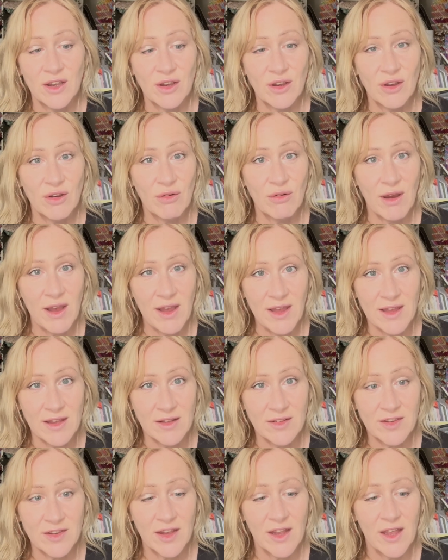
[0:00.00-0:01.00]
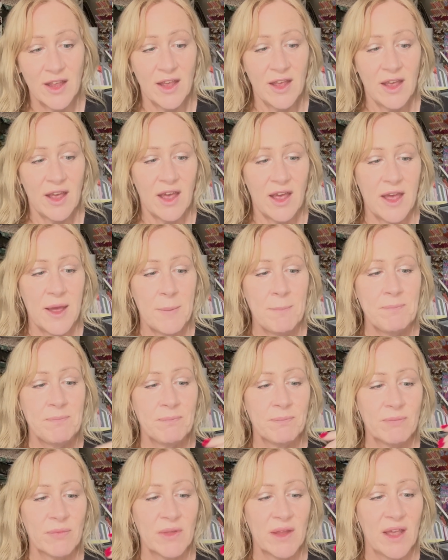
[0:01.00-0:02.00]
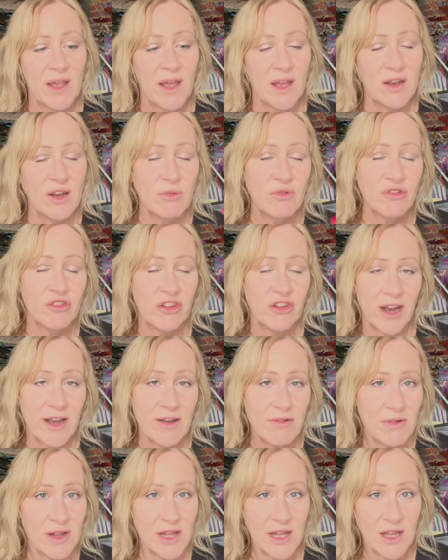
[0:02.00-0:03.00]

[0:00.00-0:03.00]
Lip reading: great. I don't generally